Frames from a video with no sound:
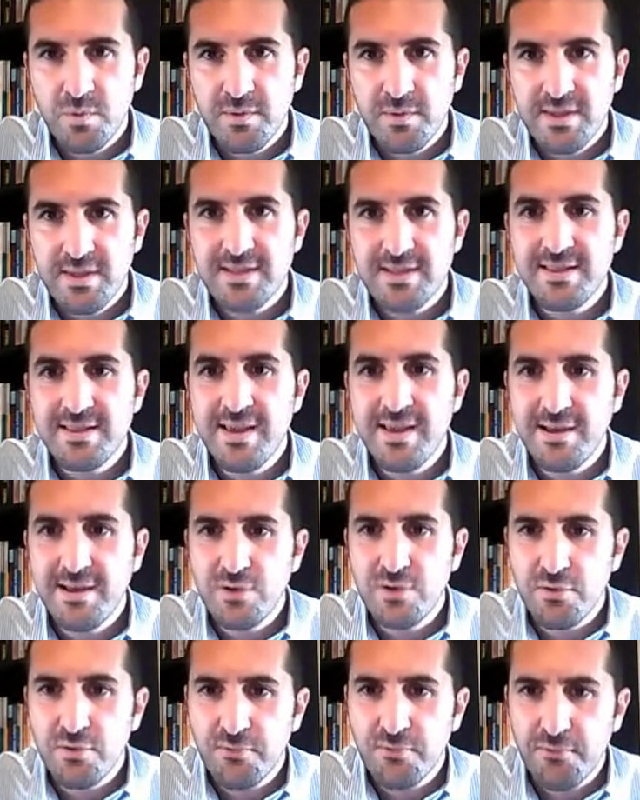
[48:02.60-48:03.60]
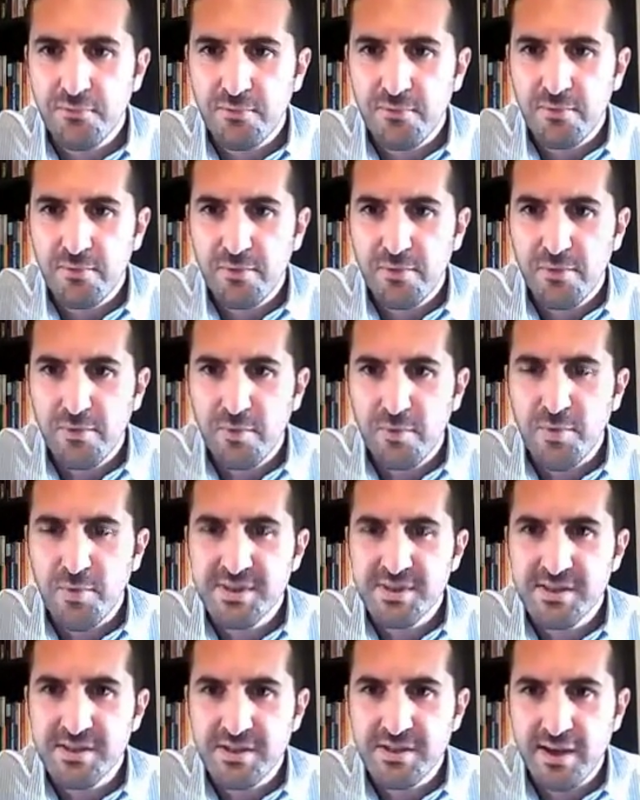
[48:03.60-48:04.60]
This is the end of the
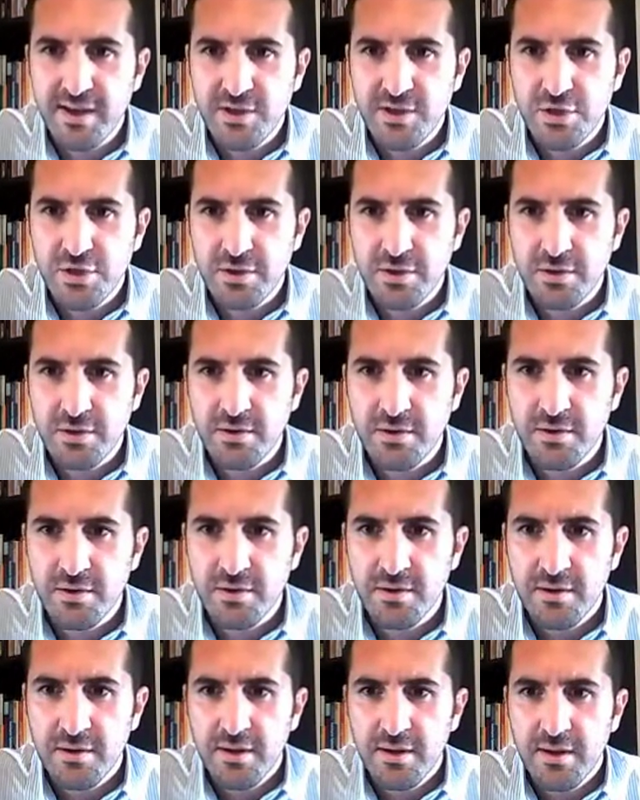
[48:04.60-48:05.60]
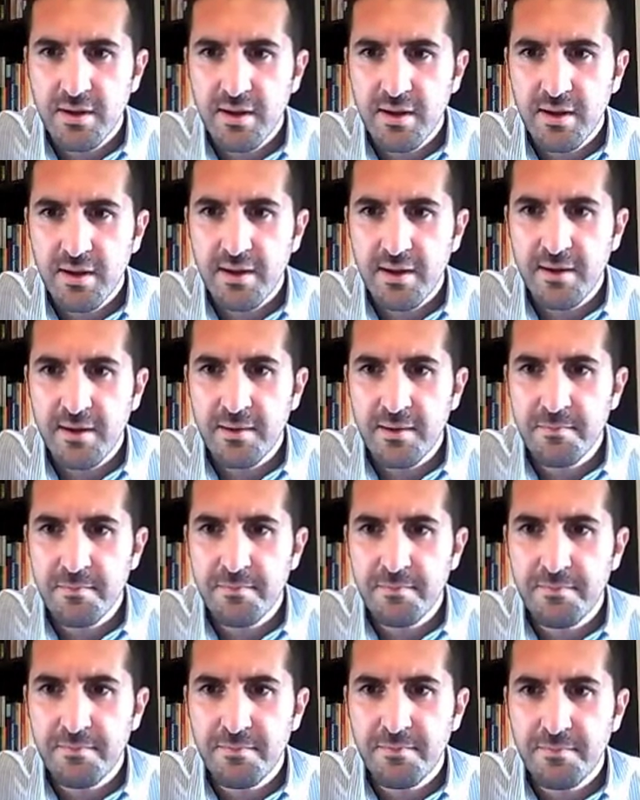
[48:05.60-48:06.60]
presentation.
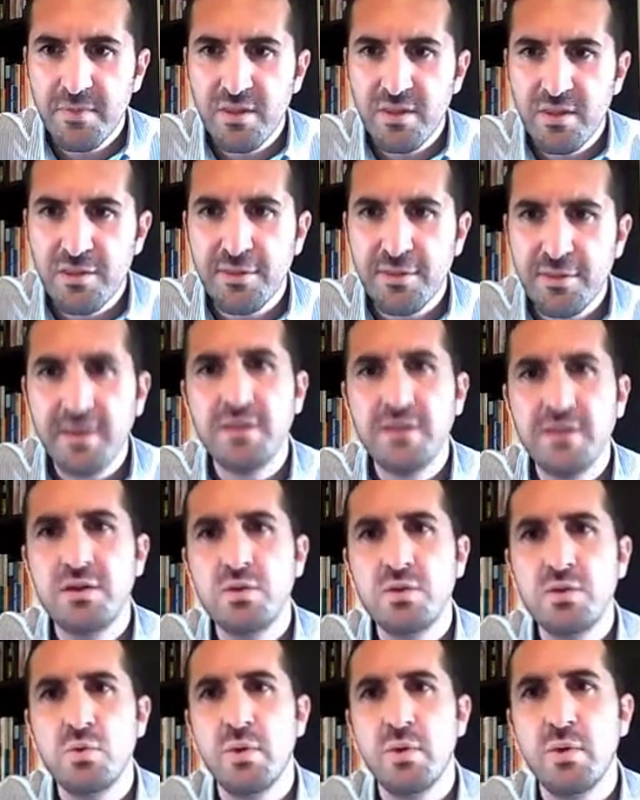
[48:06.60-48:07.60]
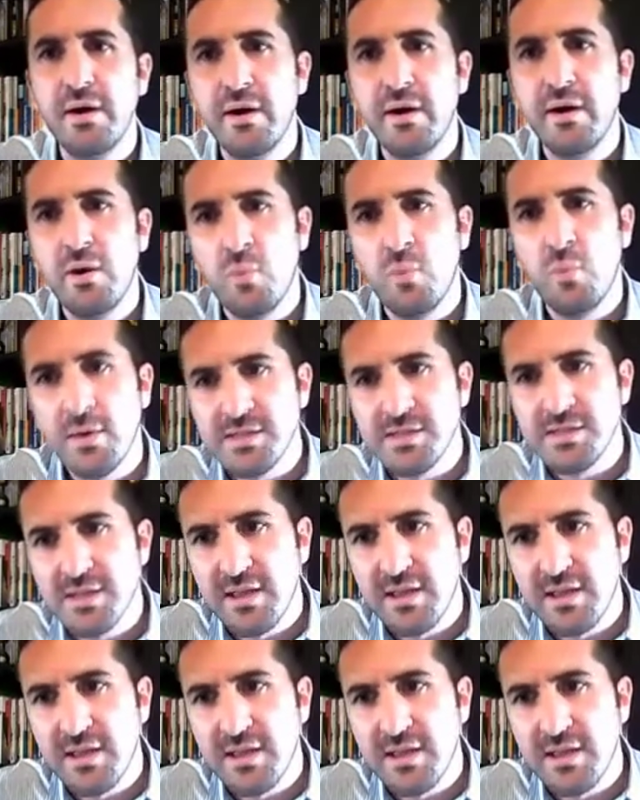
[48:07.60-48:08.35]
Thank you once